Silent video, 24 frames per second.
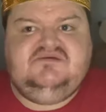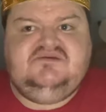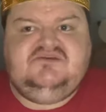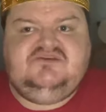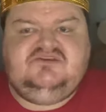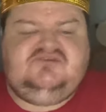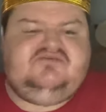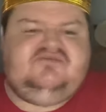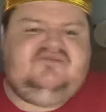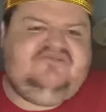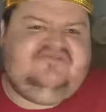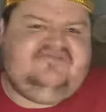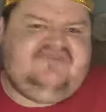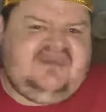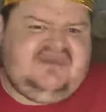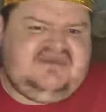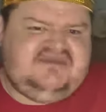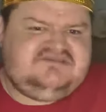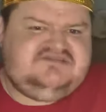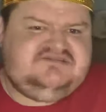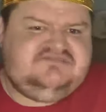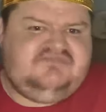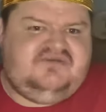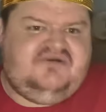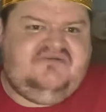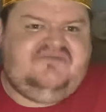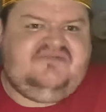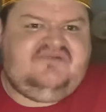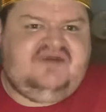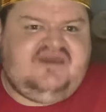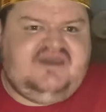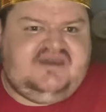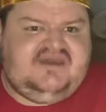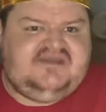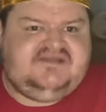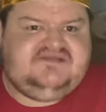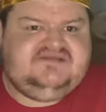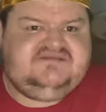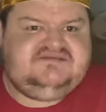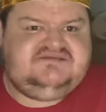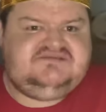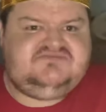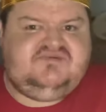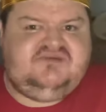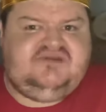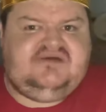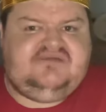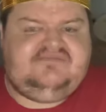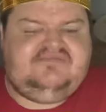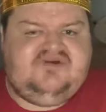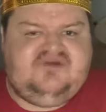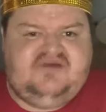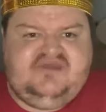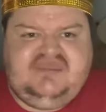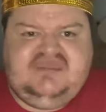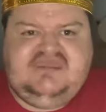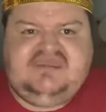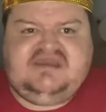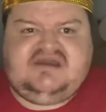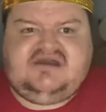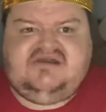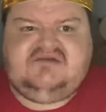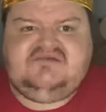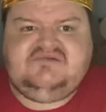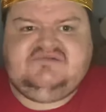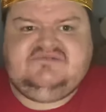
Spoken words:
You're affecting my fans when I'm not here.